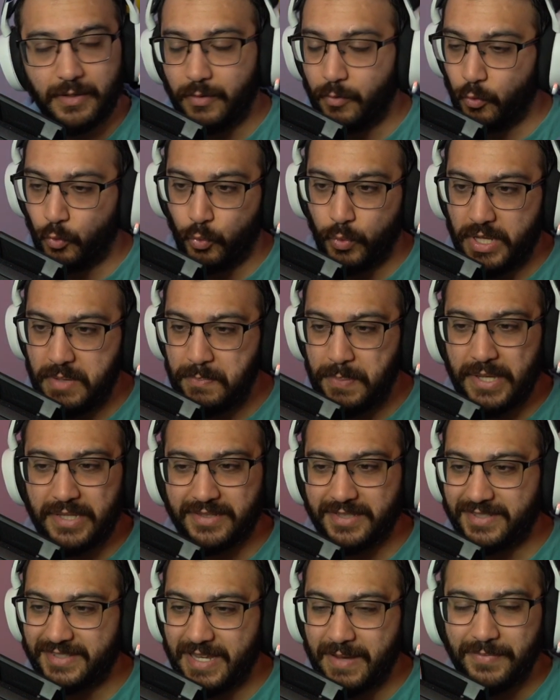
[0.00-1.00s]

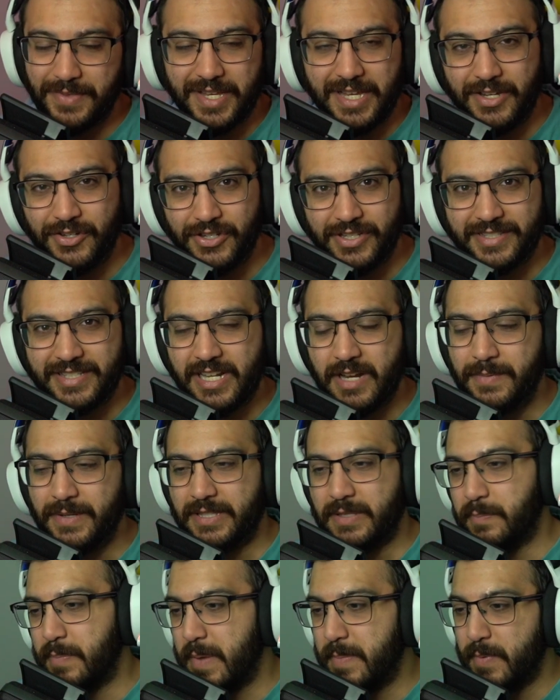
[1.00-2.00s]
Repeat the same thing I just said
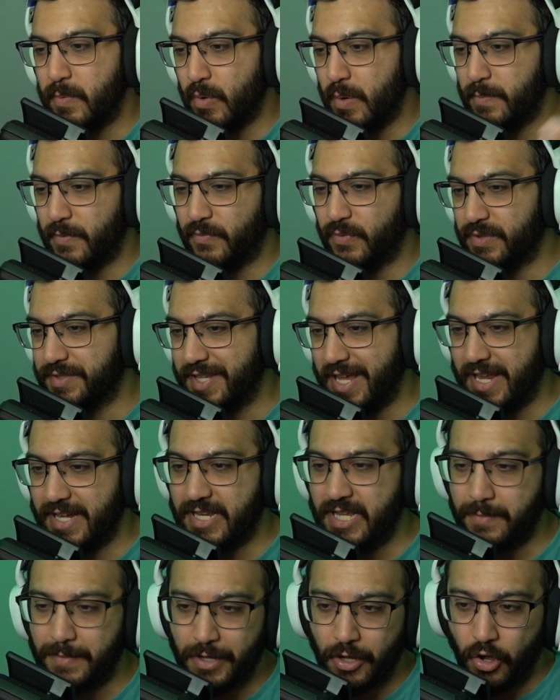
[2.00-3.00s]
about the baby one, but for Dan
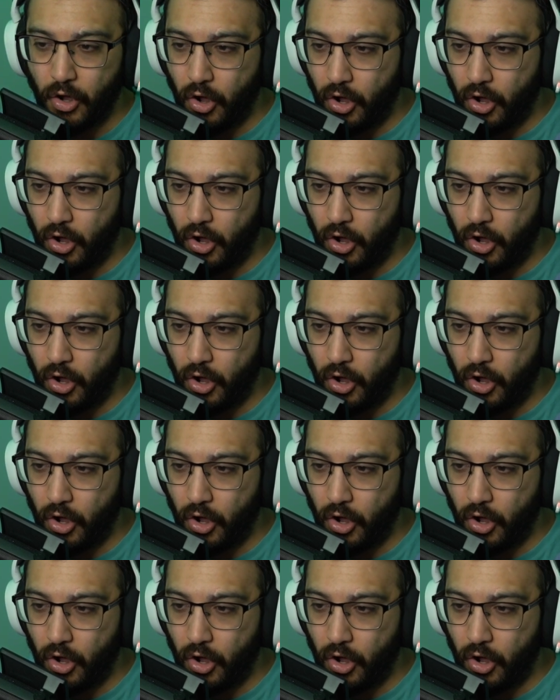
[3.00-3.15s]
Hip.